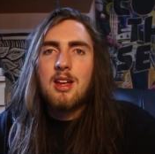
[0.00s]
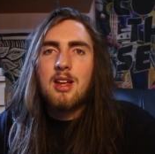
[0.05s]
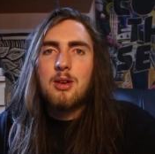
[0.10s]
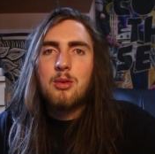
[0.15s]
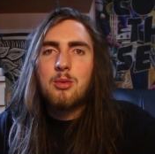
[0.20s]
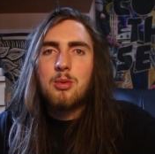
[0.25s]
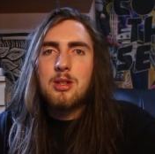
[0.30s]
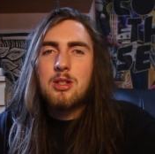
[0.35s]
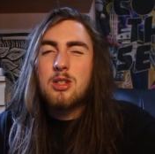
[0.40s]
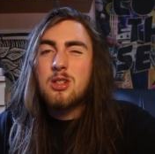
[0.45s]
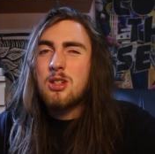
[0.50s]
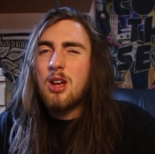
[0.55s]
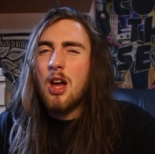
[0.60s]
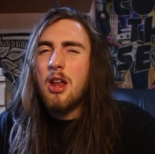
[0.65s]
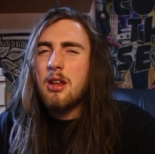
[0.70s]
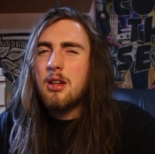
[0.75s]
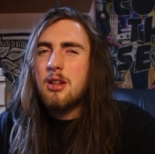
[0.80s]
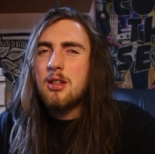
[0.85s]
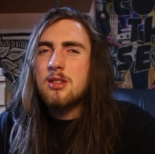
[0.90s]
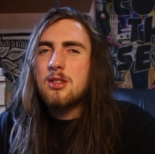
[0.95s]
which
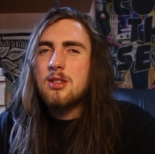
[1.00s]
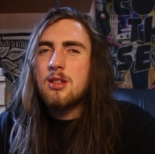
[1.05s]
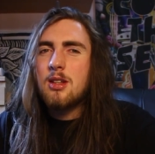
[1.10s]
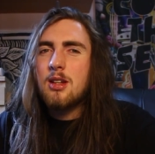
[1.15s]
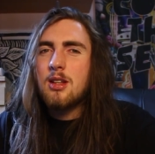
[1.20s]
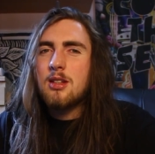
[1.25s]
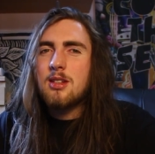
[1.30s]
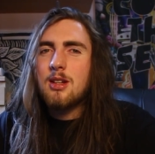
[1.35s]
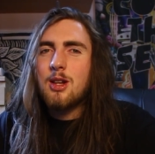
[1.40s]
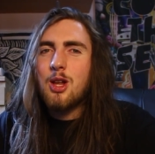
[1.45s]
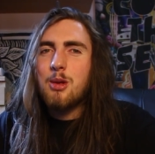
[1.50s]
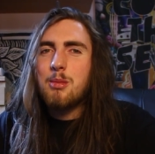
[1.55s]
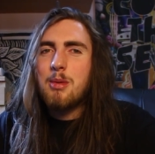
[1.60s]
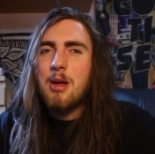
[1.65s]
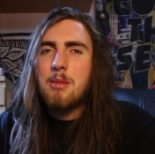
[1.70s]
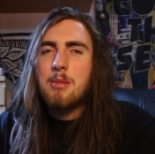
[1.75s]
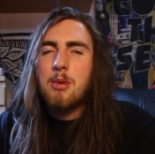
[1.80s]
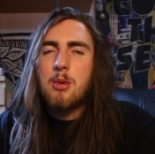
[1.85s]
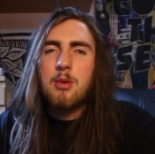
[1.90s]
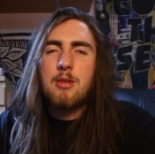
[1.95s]
kind of concerned us a little
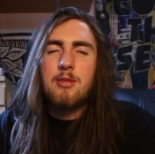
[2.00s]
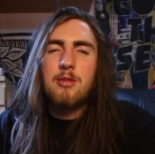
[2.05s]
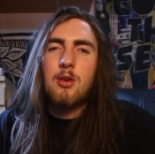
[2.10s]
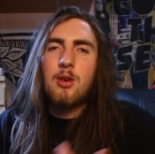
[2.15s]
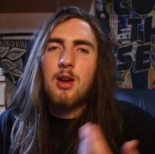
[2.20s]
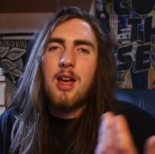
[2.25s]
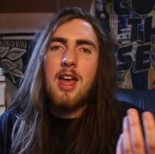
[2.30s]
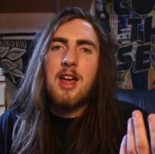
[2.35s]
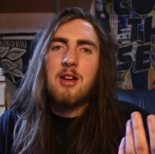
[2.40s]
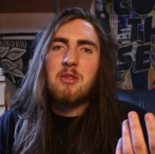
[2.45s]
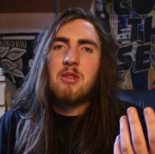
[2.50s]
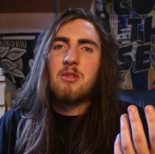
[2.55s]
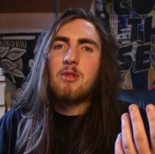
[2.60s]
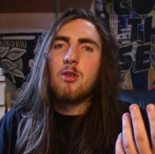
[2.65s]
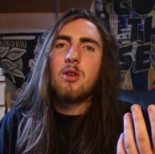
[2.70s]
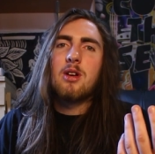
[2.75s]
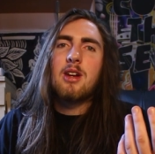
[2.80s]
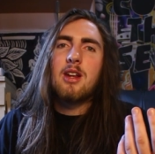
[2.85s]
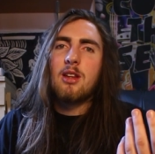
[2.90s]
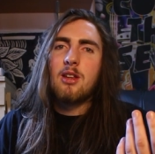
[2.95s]
bit, but we thought, hey, we've
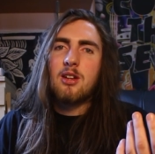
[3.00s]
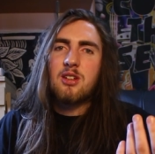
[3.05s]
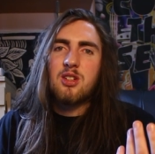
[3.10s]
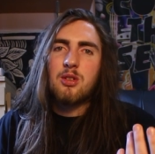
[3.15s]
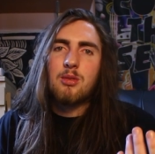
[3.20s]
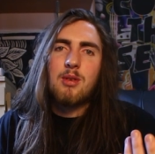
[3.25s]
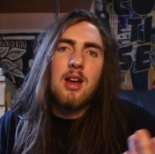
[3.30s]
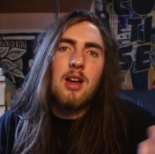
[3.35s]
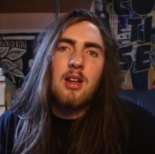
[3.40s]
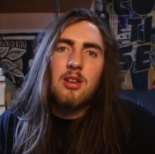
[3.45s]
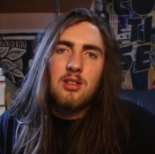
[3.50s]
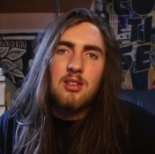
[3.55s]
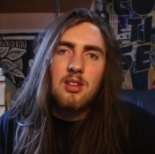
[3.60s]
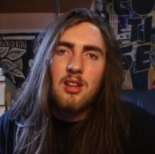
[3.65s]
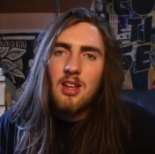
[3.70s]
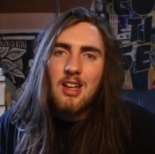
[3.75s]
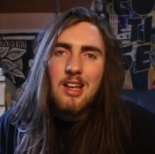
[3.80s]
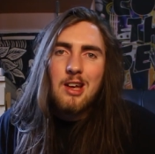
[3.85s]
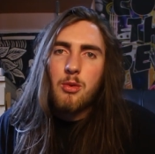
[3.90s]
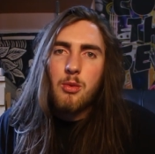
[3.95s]
already looked around,
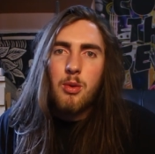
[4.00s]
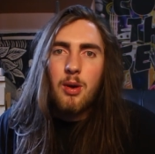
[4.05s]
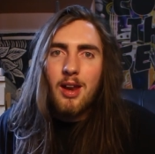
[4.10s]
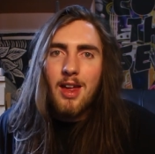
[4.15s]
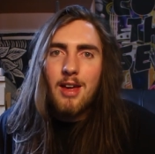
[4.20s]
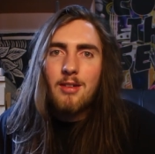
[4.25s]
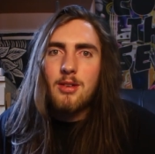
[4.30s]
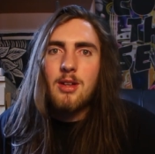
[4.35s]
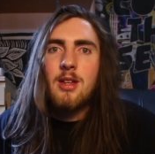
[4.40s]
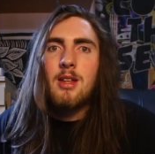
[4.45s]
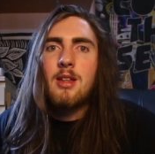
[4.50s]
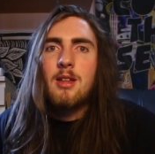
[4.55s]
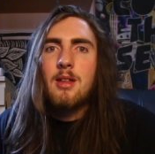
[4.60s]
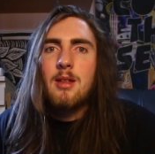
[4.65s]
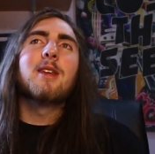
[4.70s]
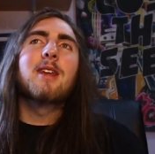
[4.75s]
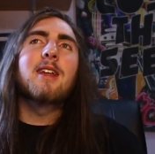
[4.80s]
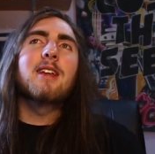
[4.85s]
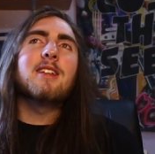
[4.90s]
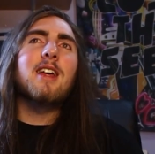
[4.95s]
whatever.
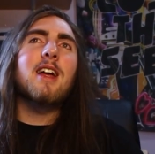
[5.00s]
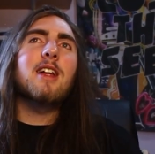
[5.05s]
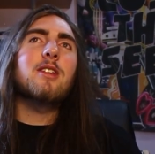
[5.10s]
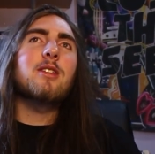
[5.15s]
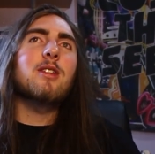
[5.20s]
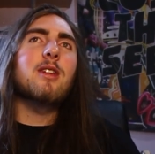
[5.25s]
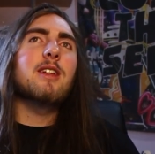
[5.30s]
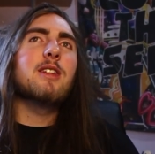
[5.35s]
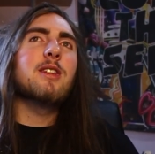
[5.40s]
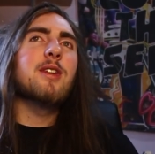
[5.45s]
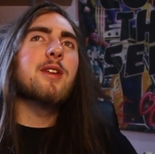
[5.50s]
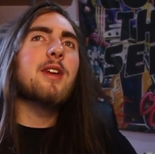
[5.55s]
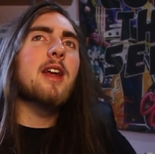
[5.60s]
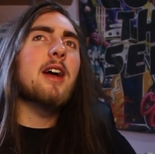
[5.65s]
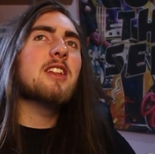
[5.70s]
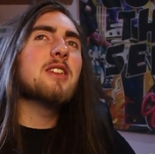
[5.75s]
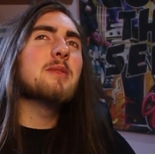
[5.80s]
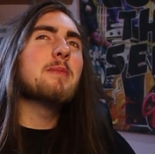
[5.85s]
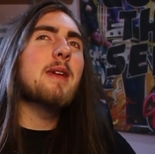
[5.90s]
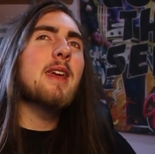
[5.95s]
So this actually turned
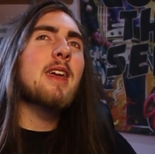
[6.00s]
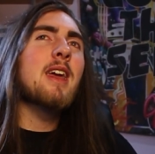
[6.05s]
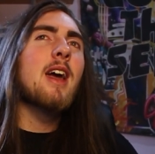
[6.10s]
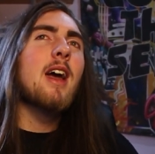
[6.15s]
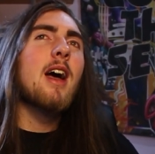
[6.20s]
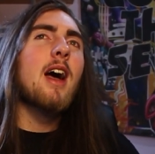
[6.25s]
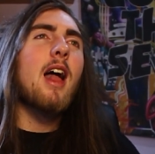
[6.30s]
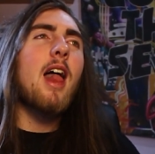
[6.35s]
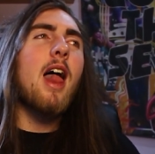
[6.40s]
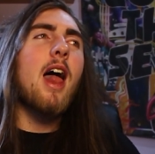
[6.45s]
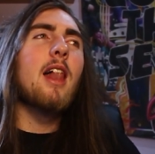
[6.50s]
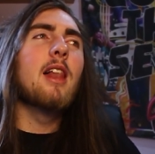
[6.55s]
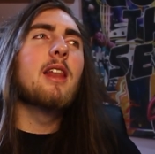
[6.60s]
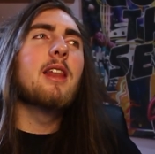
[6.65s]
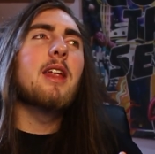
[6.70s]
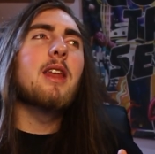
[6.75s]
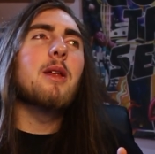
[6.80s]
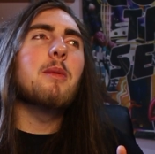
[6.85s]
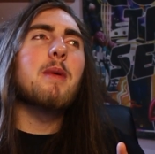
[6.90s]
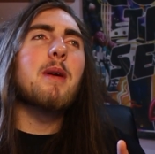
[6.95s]
out to be a
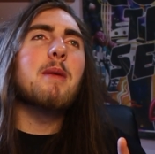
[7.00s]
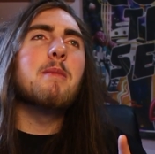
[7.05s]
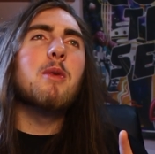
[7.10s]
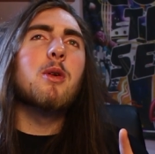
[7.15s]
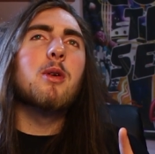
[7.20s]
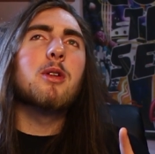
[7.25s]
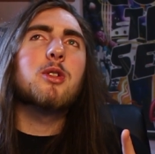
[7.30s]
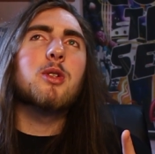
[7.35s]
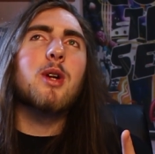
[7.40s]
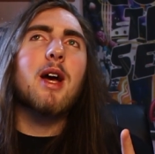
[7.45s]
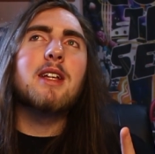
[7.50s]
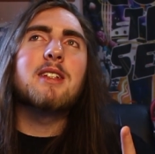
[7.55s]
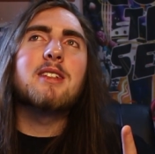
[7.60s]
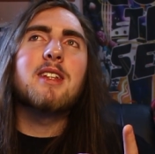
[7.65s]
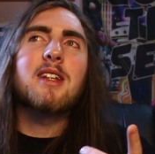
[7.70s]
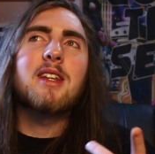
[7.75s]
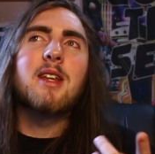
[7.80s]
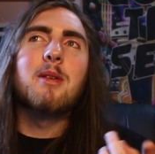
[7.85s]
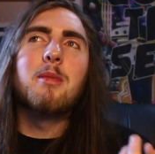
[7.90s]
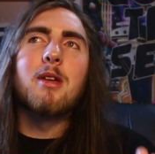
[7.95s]
little bit more
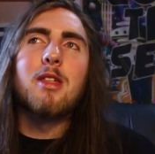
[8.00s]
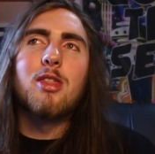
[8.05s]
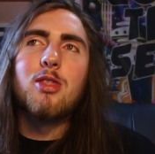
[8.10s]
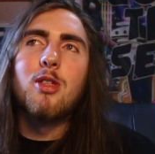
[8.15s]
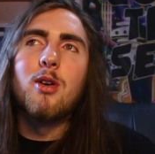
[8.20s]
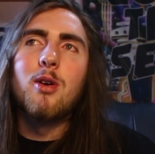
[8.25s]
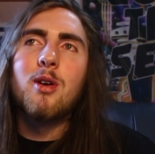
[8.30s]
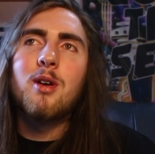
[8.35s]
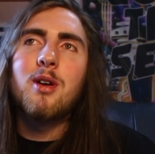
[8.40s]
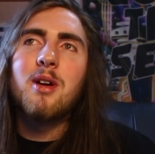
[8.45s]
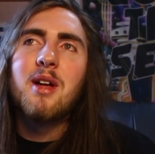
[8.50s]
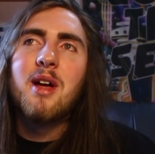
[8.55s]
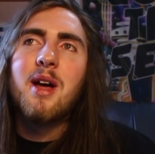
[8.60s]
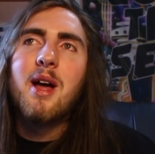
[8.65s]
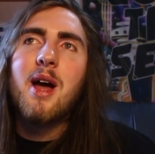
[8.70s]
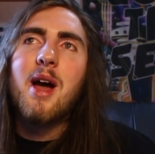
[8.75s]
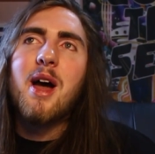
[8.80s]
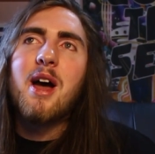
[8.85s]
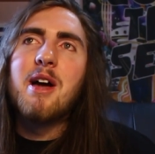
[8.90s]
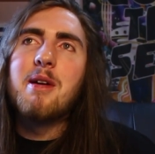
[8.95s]
drastic than we thought.
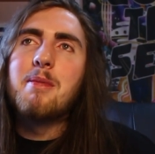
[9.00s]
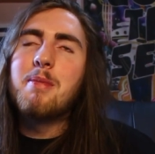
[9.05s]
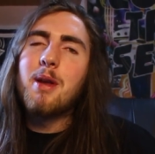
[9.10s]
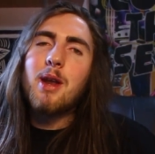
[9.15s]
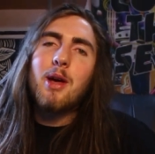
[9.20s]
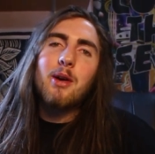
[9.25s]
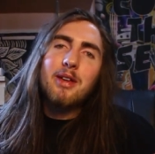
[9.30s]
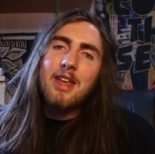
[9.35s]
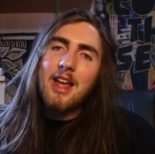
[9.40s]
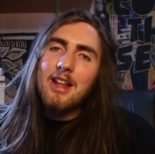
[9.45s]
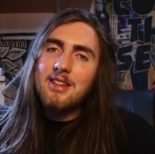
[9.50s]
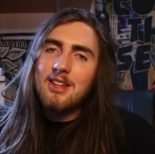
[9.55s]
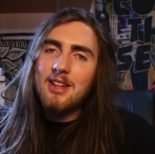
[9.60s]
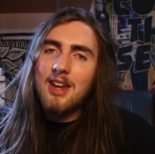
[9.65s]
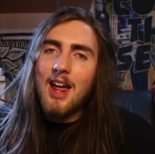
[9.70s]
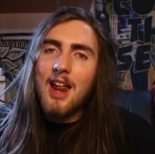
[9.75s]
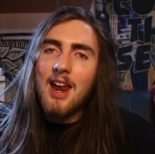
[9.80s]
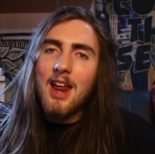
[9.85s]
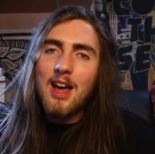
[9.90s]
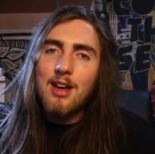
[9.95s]
But I'll get to
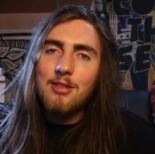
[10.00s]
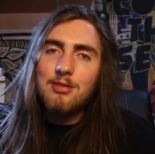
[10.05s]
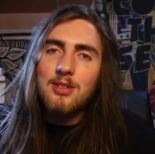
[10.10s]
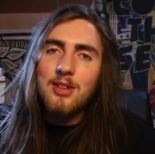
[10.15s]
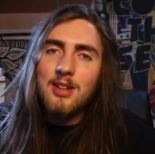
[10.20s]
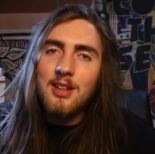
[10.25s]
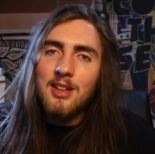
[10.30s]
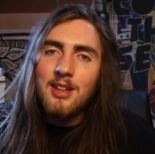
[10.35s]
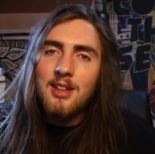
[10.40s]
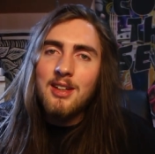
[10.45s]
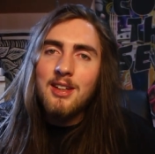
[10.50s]
that after.